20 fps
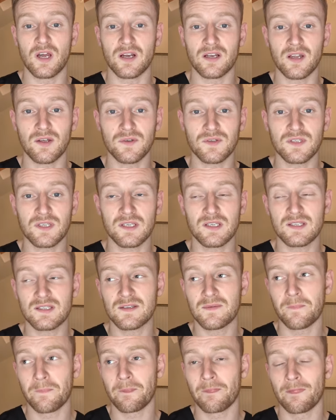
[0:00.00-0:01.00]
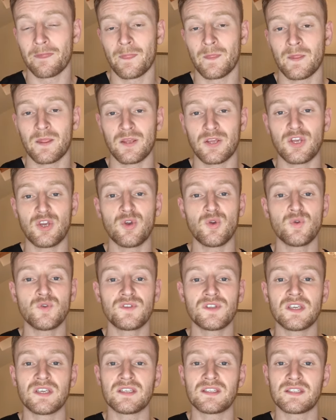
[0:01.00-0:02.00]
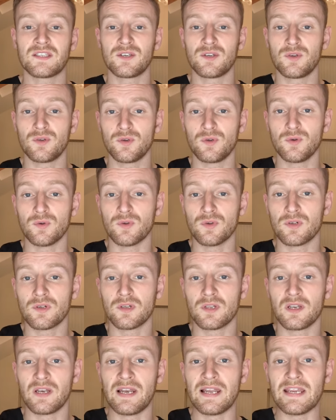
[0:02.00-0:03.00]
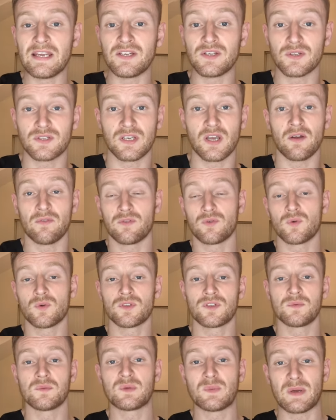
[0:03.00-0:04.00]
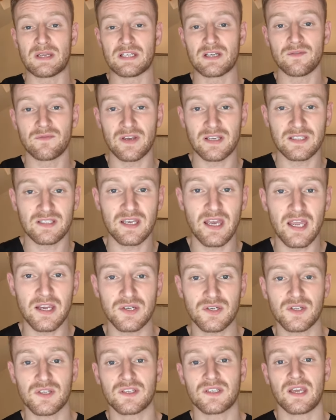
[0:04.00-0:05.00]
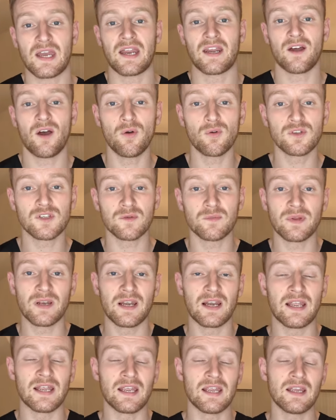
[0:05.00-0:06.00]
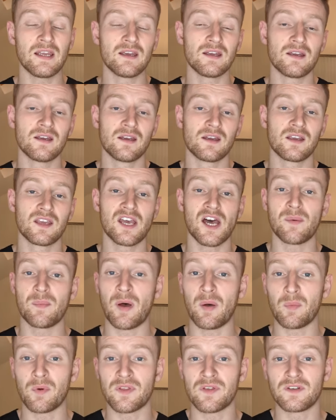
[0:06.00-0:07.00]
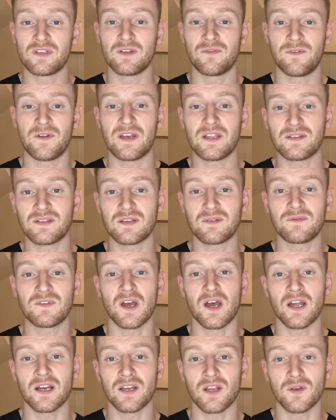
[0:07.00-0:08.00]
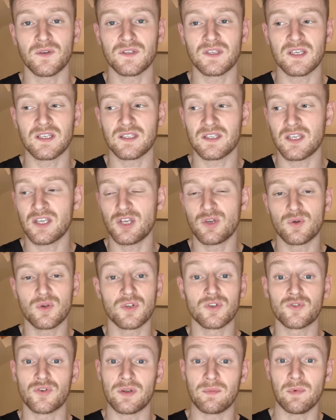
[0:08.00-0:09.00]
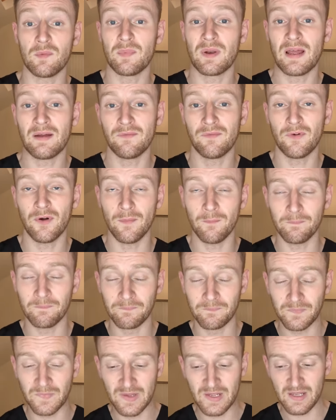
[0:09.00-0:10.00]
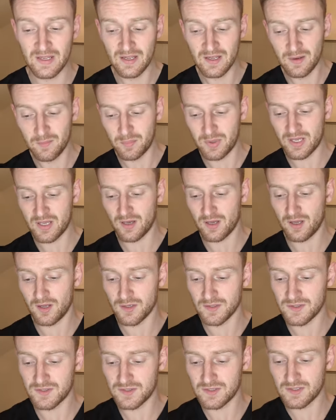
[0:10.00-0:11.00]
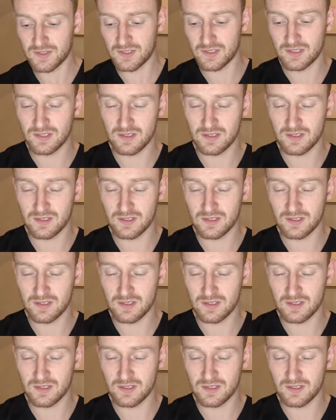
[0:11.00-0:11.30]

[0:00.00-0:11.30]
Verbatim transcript: diagnosis, use these to lead yourself towards some special investigations, and ultimately come up with a definitive diagnosis that you can treatment plan from because